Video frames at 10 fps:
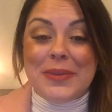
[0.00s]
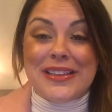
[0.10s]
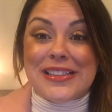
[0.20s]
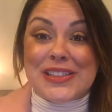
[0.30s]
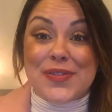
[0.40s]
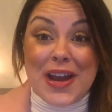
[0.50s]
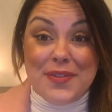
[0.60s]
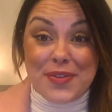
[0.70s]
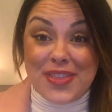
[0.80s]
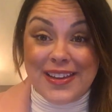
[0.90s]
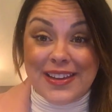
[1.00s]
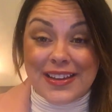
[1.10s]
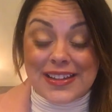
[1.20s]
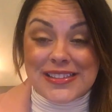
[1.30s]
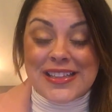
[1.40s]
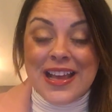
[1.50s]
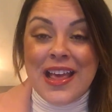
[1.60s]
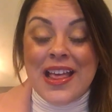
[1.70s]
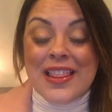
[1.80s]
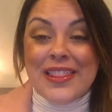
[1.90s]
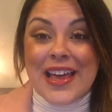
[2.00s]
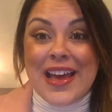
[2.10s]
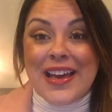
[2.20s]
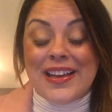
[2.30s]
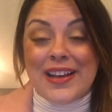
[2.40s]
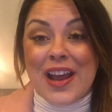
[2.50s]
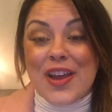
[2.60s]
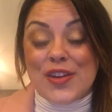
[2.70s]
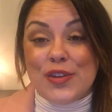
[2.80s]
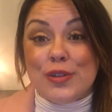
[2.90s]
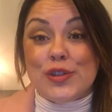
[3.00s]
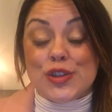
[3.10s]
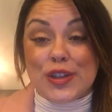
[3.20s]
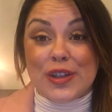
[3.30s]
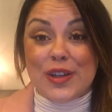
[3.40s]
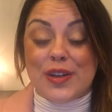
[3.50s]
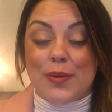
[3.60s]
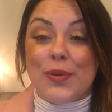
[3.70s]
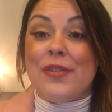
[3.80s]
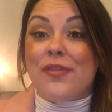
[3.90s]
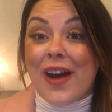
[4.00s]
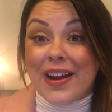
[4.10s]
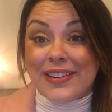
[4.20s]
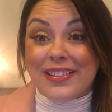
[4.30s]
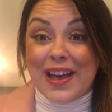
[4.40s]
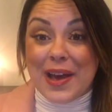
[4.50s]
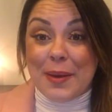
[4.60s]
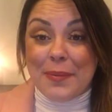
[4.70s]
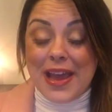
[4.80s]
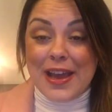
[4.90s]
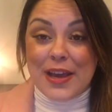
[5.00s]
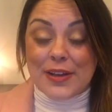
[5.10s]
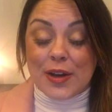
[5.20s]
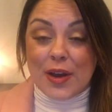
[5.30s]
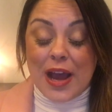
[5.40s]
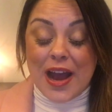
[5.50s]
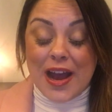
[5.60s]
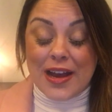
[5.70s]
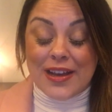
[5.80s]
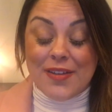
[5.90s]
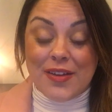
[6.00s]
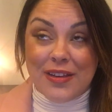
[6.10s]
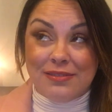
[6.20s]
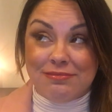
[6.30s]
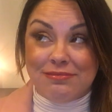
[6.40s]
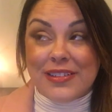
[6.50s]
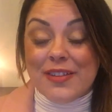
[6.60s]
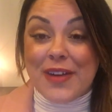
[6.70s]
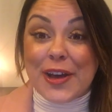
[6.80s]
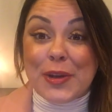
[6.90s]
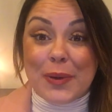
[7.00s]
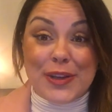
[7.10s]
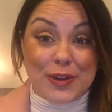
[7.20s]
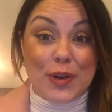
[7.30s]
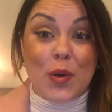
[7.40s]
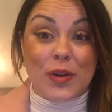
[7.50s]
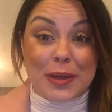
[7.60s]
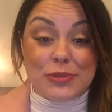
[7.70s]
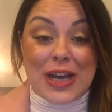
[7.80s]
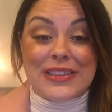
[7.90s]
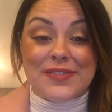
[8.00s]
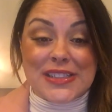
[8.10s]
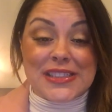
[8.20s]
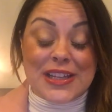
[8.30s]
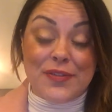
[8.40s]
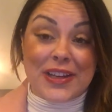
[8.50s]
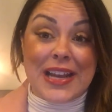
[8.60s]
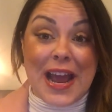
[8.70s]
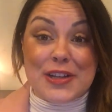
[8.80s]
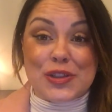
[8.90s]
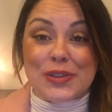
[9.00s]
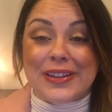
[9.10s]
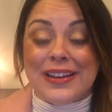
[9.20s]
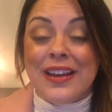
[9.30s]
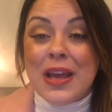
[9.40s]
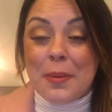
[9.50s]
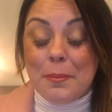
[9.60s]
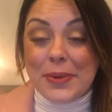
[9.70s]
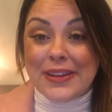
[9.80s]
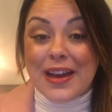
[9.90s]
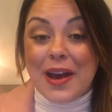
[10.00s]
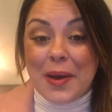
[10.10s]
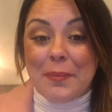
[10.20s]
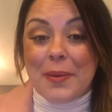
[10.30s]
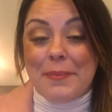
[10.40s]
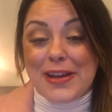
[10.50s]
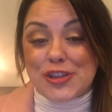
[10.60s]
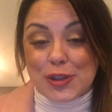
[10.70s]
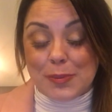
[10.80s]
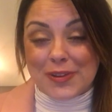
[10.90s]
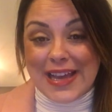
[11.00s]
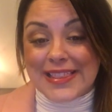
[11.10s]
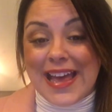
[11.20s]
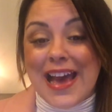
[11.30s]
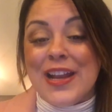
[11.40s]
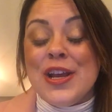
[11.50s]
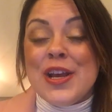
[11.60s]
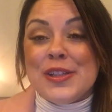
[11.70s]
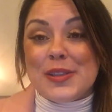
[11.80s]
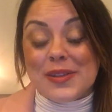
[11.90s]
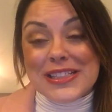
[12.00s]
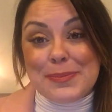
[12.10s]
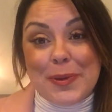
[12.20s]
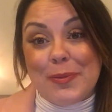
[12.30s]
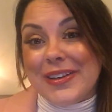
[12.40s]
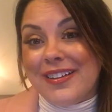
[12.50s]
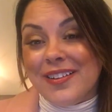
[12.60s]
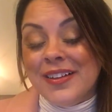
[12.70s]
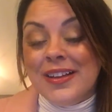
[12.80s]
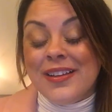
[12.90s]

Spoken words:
meet these 5 things, then you should refine them and evaluate your goal and objective to see if it can actually become measurable like that. So let's be real.